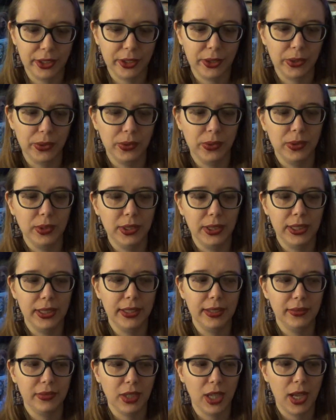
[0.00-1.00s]
who
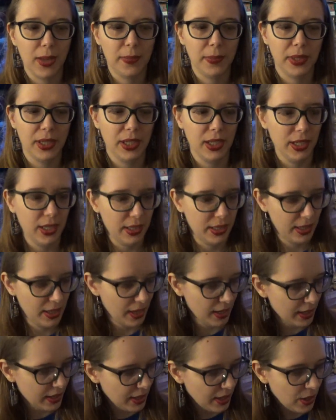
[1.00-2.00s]
live up in
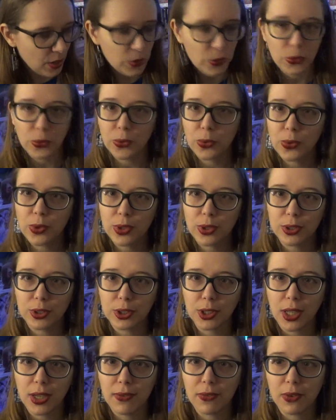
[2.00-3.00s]

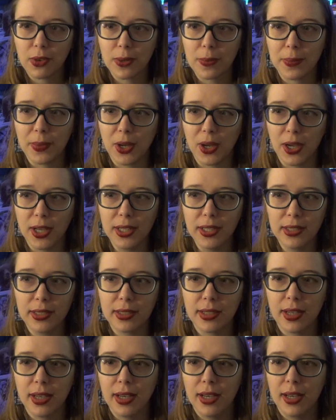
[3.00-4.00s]
rural Vermont.